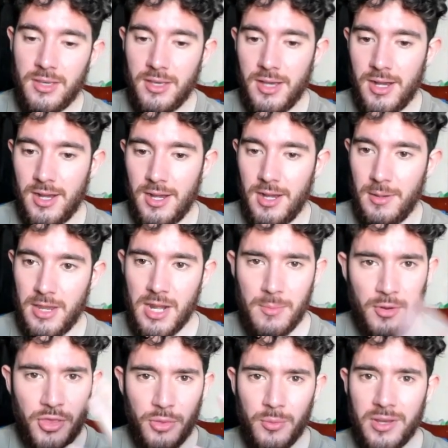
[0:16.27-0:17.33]
Uh, and
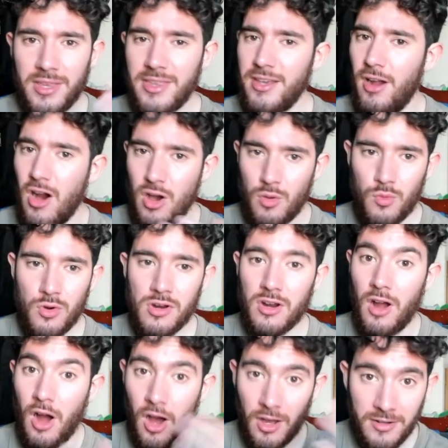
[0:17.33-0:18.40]
number three, the artwork
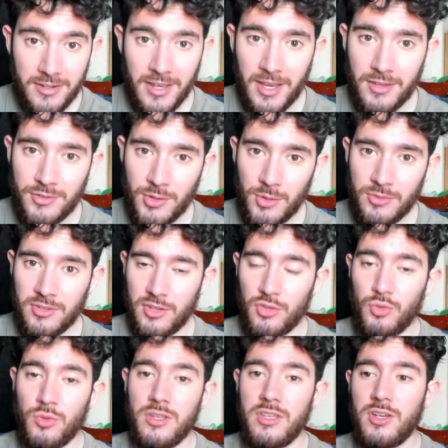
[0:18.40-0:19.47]
on Tezos
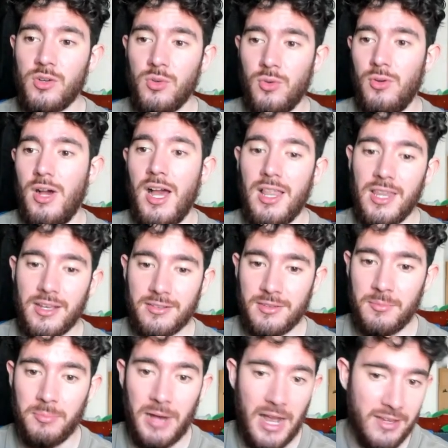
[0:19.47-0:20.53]
is really cool. I like
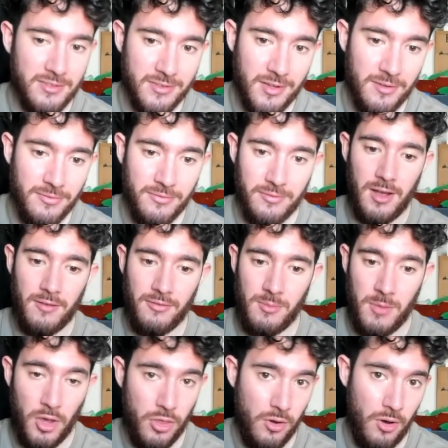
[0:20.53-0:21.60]
to buy stuff from other